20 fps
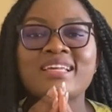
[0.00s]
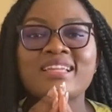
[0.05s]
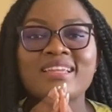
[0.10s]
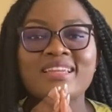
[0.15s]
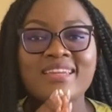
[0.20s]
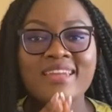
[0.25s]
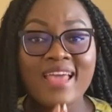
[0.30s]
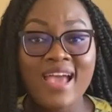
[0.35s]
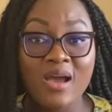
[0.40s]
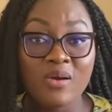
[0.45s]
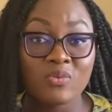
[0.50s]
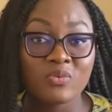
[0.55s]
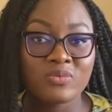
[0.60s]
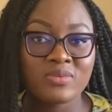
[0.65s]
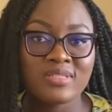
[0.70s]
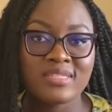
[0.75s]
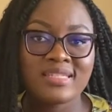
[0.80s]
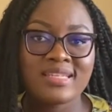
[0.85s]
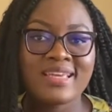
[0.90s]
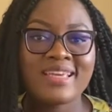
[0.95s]

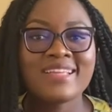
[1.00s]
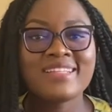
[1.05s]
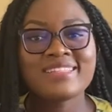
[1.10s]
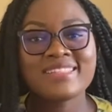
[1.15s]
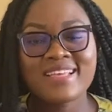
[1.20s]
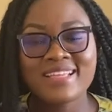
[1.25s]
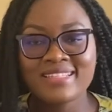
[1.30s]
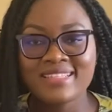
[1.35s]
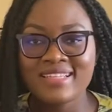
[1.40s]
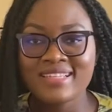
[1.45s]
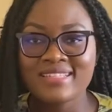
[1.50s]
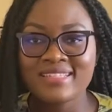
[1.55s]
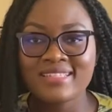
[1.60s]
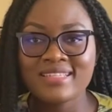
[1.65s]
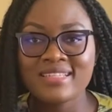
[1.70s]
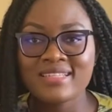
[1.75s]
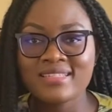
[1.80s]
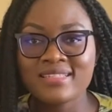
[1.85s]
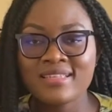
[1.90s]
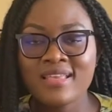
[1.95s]
nouns in
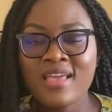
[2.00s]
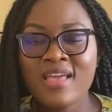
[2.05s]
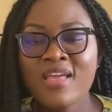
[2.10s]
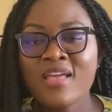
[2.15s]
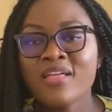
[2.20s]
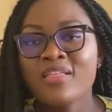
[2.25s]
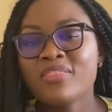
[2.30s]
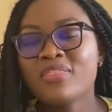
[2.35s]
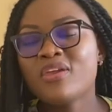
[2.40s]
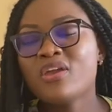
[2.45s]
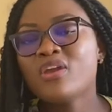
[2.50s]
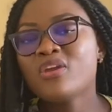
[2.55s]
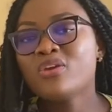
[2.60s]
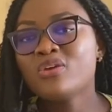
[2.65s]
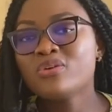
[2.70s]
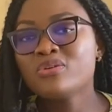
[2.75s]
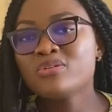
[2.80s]
sentences. They're